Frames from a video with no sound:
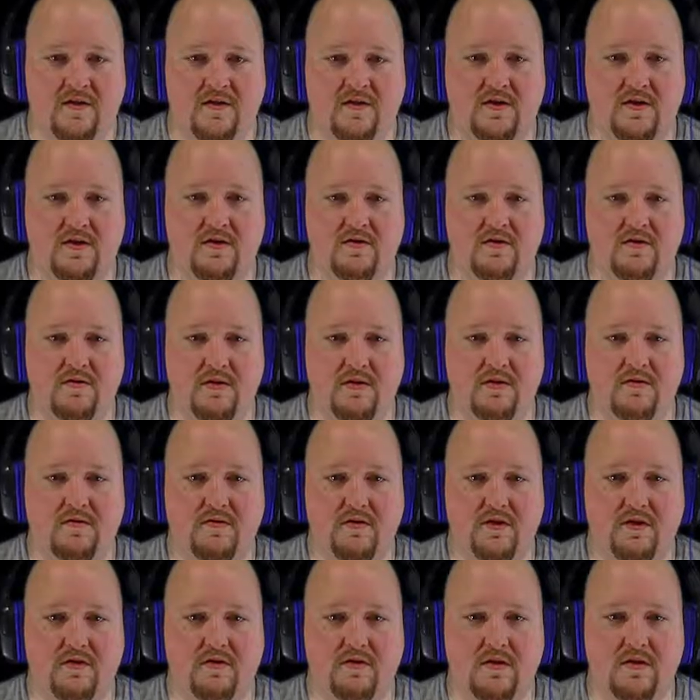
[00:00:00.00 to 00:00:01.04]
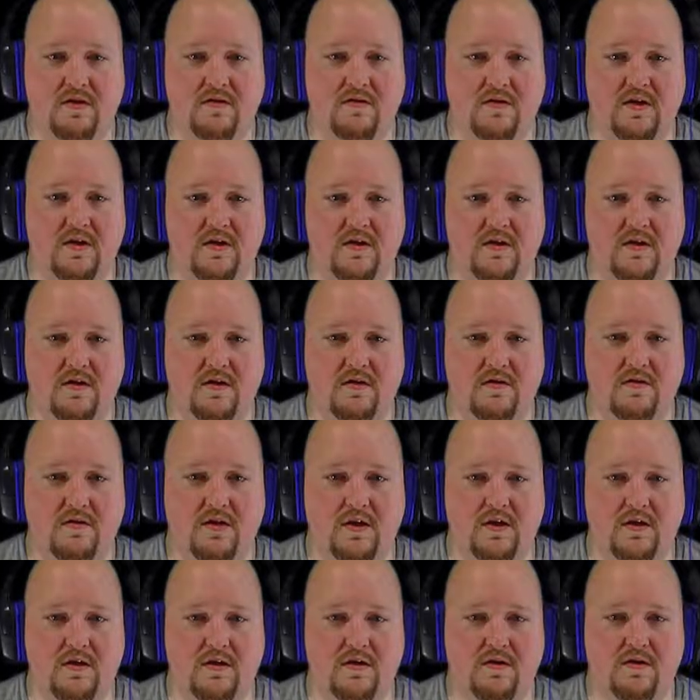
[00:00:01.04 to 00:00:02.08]
Do do do do do
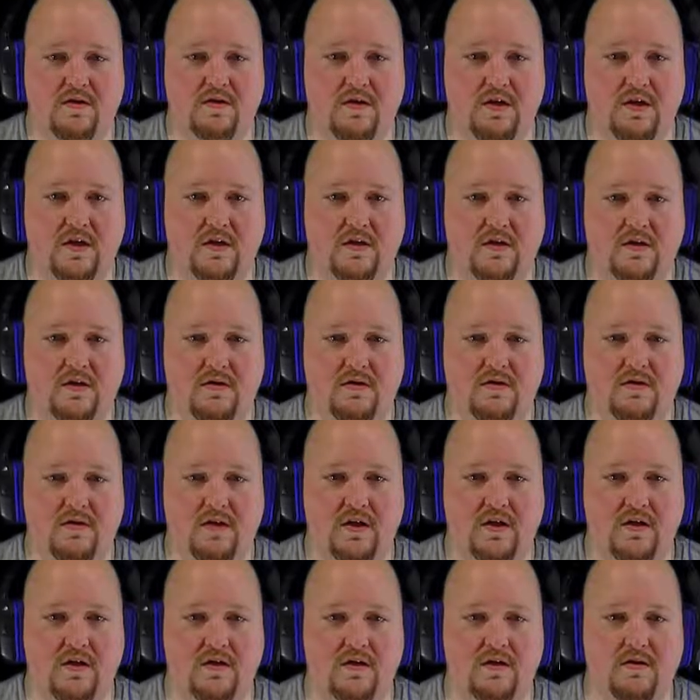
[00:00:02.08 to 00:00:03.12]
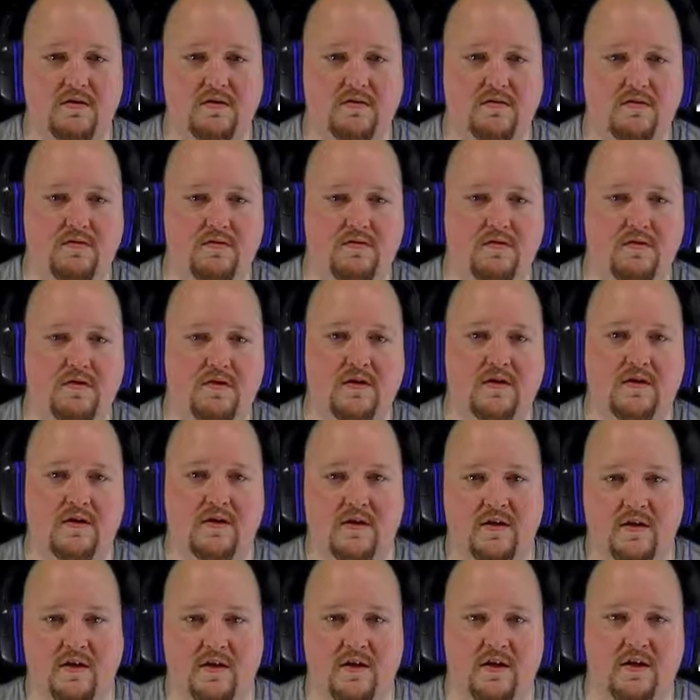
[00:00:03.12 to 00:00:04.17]
do do do.
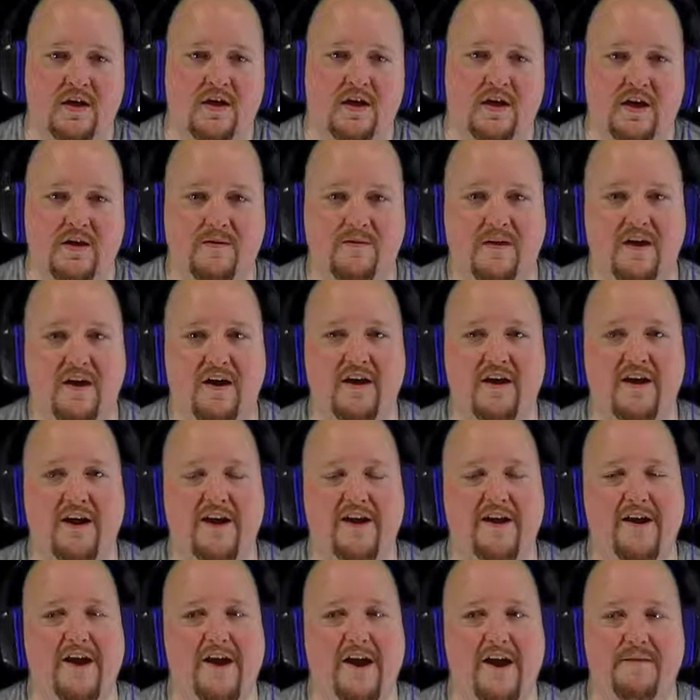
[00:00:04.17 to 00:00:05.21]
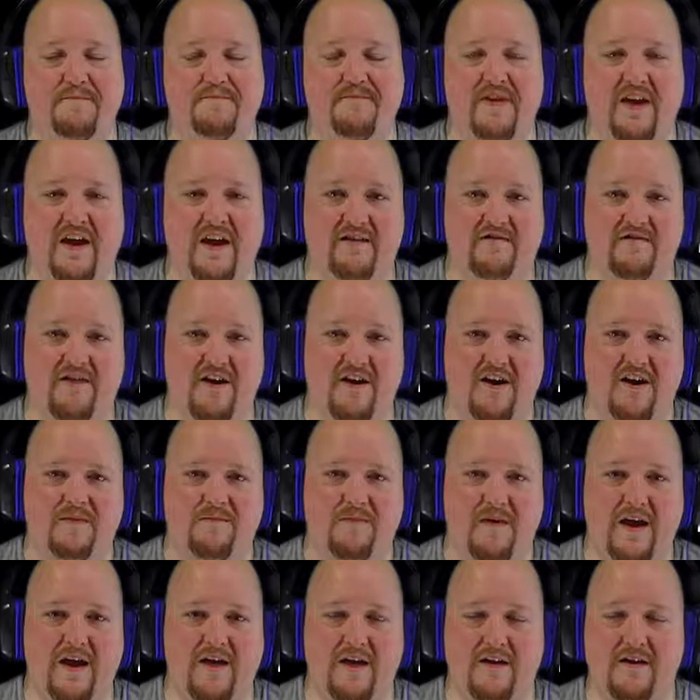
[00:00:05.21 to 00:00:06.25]
Come on, I I play Rock
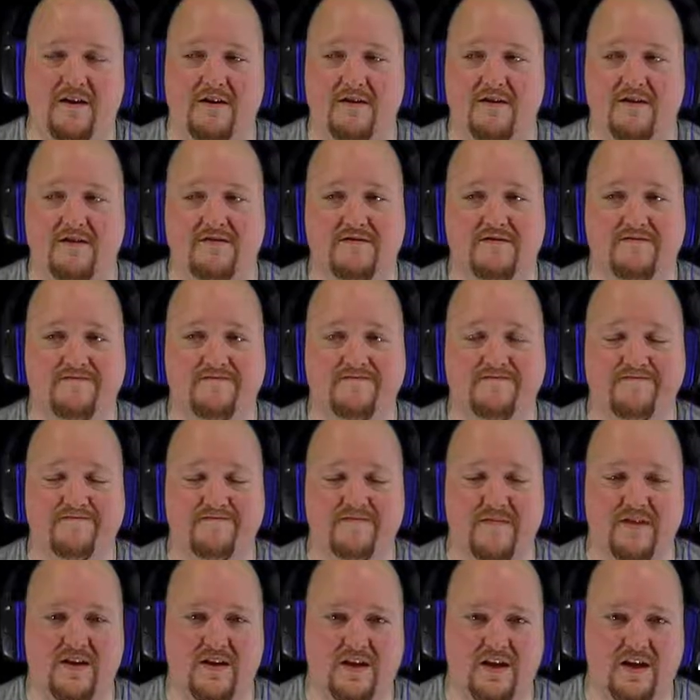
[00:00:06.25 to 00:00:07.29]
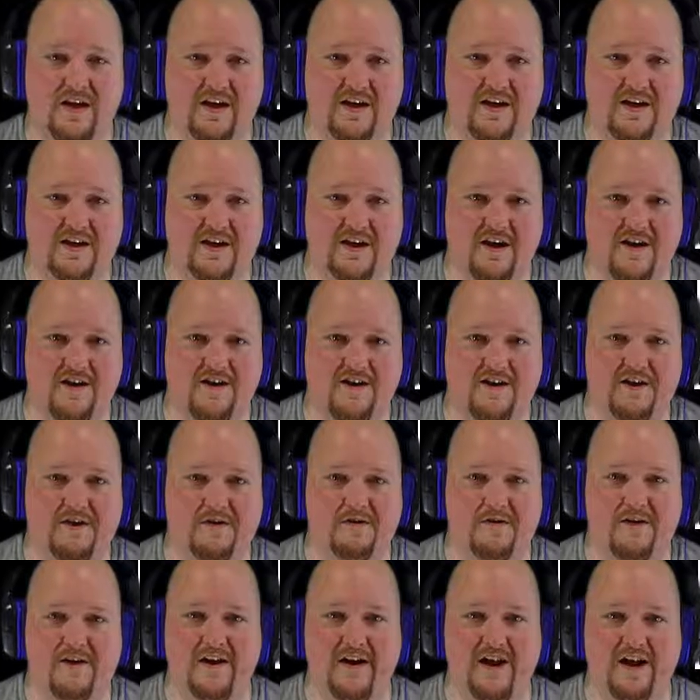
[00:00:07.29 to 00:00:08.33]
Band or uh, Guitar
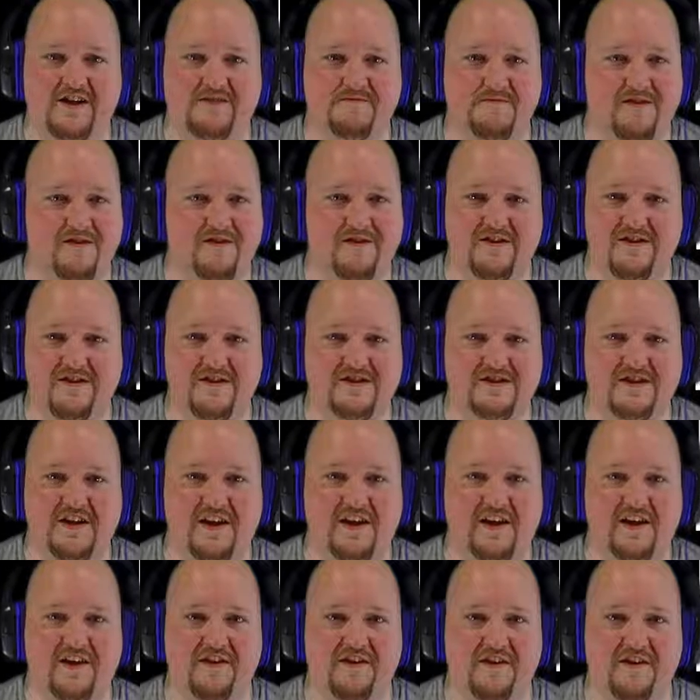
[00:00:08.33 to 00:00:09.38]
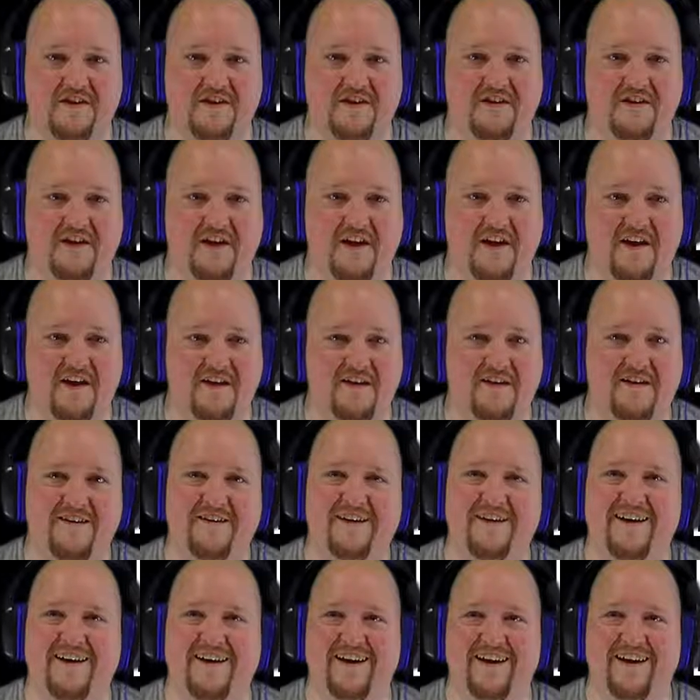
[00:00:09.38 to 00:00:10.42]
Hero on expert. Just got nothing on that.
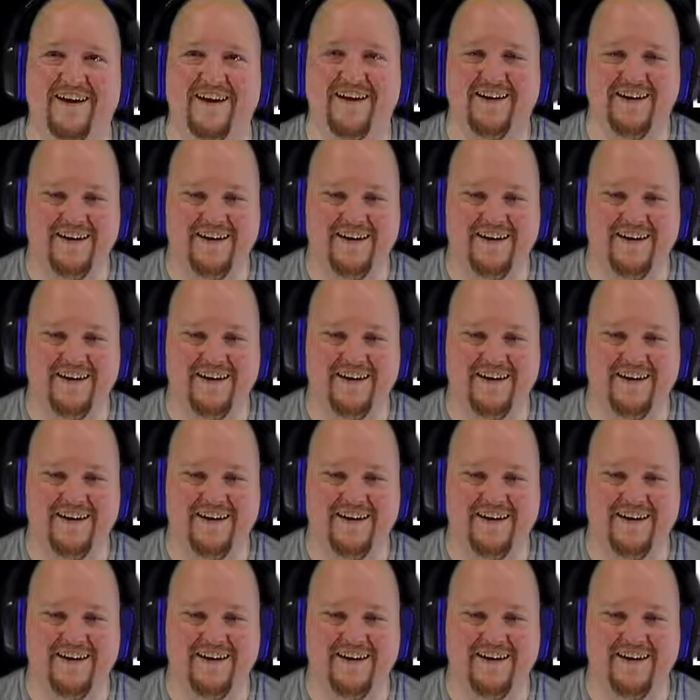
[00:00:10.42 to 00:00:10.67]
Haha.